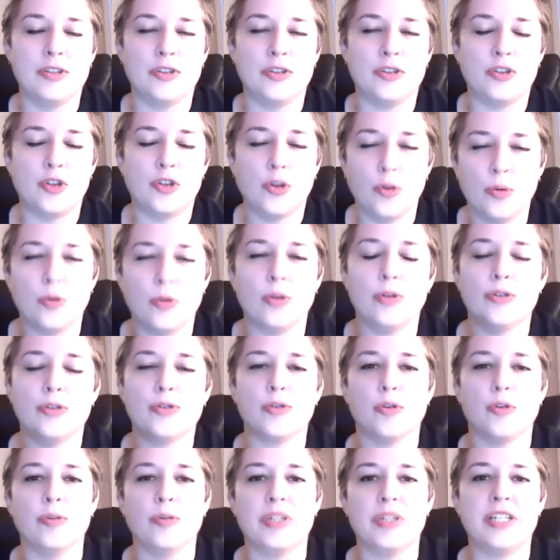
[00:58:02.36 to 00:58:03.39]
tools
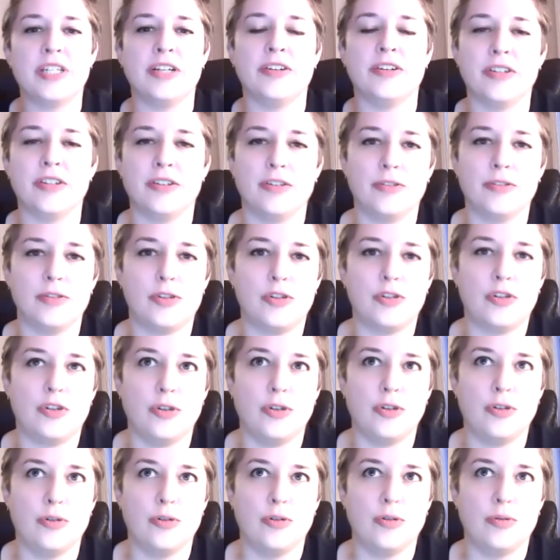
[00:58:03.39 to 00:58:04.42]
or materials
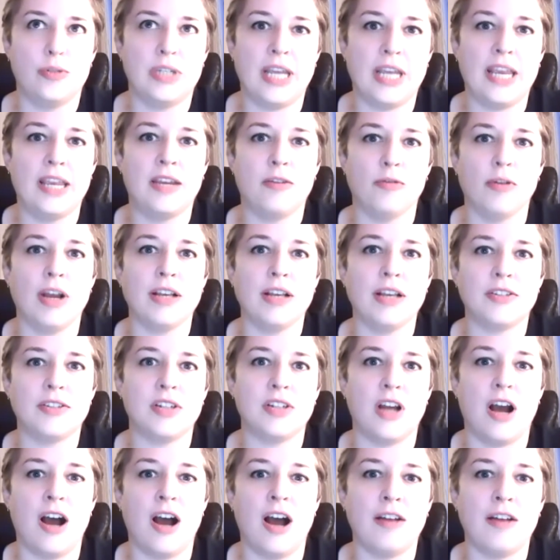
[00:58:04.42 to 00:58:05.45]
to take rust
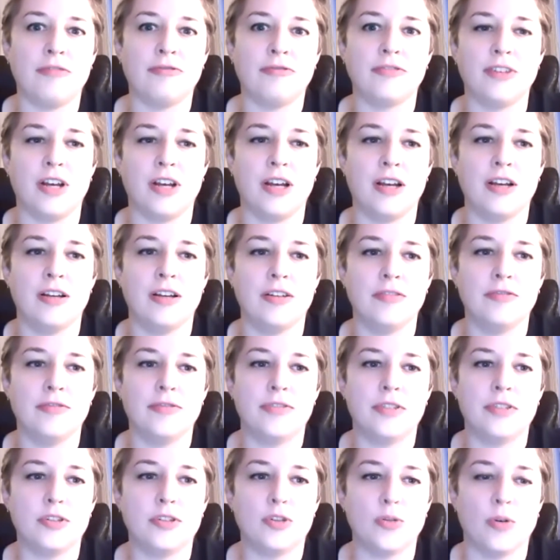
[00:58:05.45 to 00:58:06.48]
off of
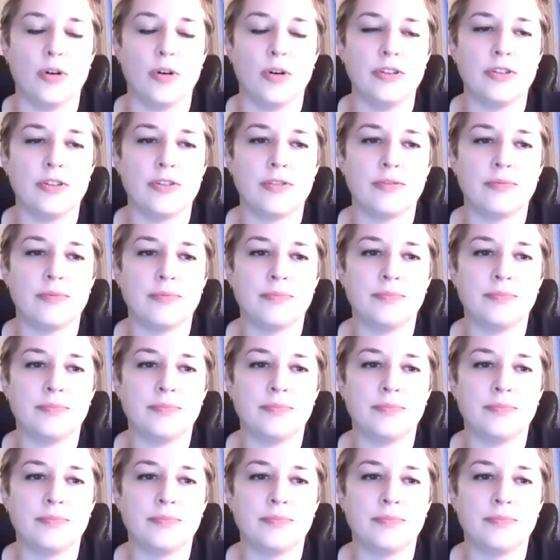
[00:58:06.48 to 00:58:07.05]
swords.